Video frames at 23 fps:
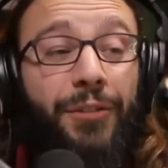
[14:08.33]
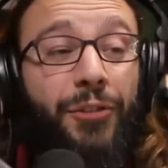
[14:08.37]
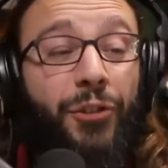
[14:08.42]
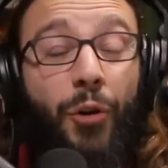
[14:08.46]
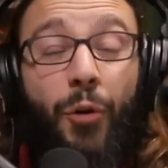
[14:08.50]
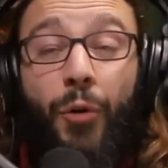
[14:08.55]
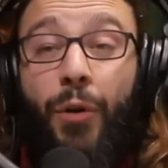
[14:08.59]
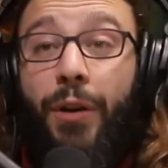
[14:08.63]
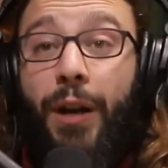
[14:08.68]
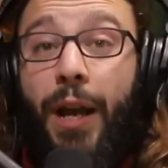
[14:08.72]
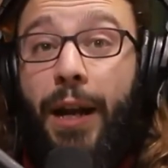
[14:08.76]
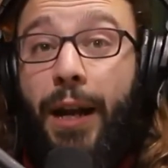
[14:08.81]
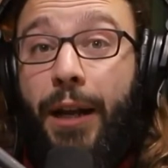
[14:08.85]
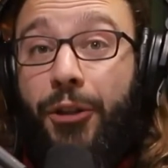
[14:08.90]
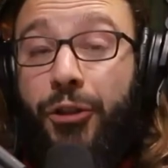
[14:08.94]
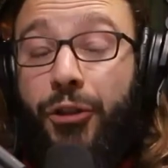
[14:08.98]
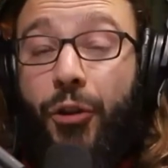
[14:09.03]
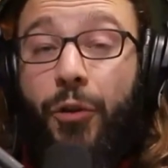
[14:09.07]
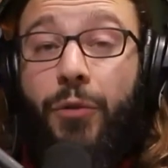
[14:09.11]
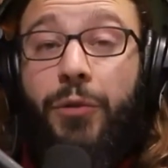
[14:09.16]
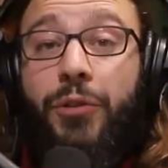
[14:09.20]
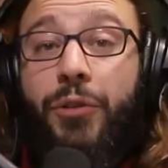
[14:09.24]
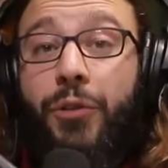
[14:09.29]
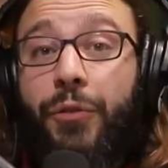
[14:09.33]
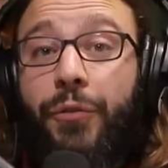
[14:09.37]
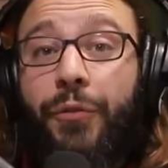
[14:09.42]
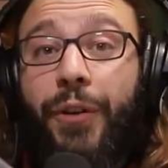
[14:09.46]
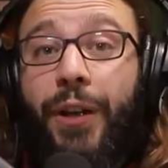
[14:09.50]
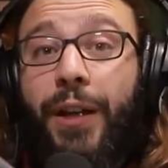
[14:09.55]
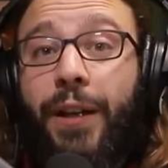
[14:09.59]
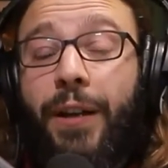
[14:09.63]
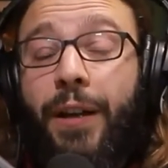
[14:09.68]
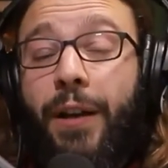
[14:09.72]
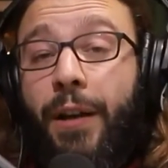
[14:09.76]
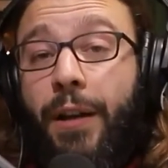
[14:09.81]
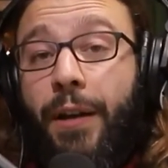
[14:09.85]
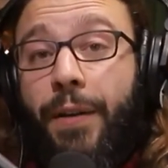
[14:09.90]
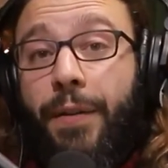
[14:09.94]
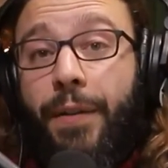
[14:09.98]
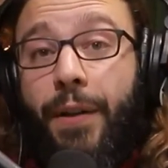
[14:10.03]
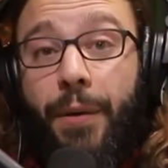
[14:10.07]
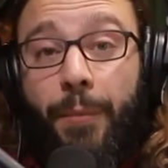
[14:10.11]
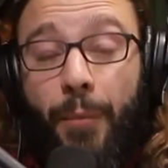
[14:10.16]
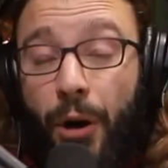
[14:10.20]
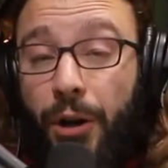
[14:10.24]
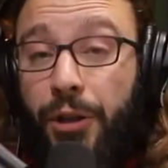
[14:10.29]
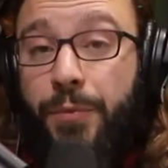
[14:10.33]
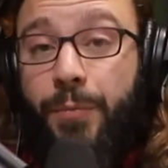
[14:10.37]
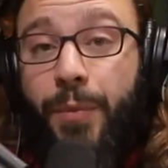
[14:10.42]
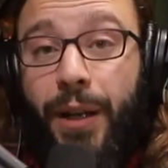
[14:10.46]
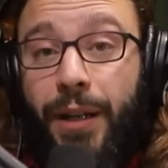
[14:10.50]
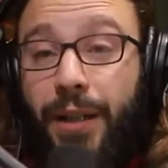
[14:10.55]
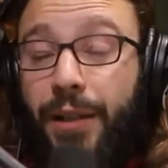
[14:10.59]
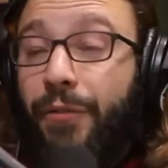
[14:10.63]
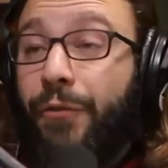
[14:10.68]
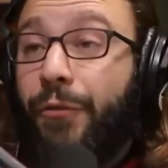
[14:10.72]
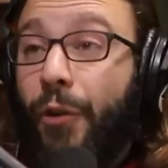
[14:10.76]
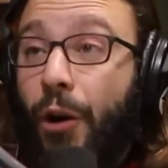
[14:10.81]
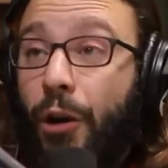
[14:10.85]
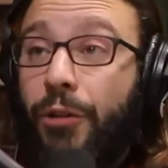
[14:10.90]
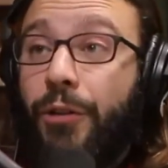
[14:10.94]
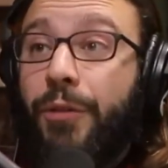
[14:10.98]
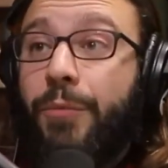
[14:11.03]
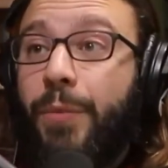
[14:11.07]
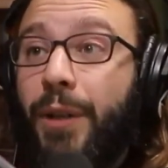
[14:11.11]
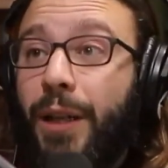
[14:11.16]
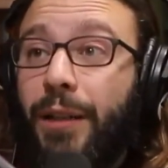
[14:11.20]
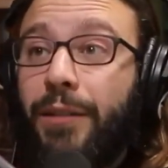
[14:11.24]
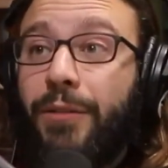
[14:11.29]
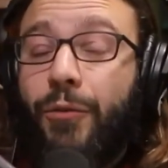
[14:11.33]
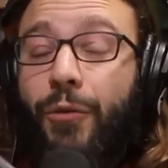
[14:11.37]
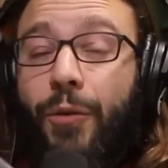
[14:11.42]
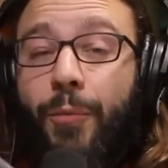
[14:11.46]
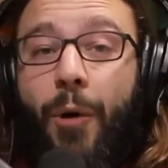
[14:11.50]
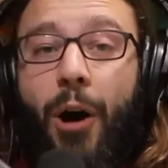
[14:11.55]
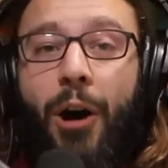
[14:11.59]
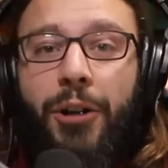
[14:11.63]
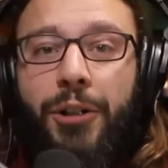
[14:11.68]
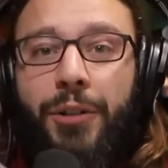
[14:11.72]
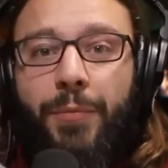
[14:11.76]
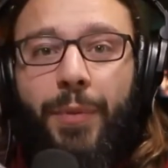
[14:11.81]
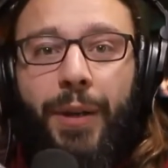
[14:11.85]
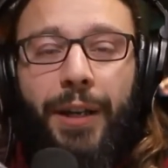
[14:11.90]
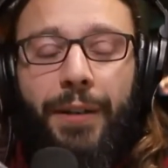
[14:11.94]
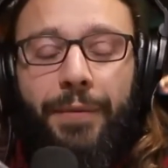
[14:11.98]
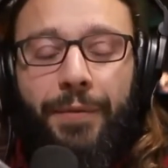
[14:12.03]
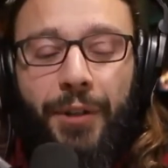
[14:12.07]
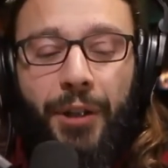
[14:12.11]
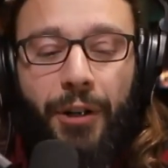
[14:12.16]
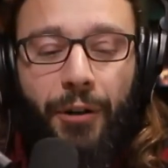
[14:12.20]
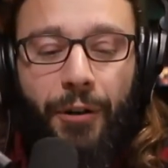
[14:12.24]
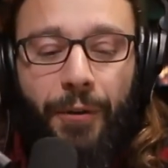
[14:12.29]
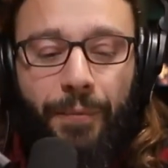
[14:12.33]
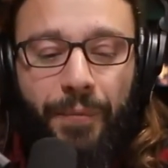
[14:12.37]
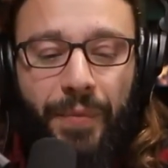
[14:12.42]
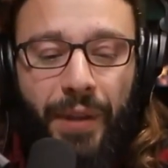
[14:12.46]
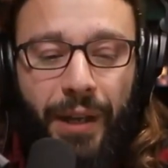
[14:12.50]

Show and I showed Tufik a mosh pit. He followed me into a mosh pit, you know.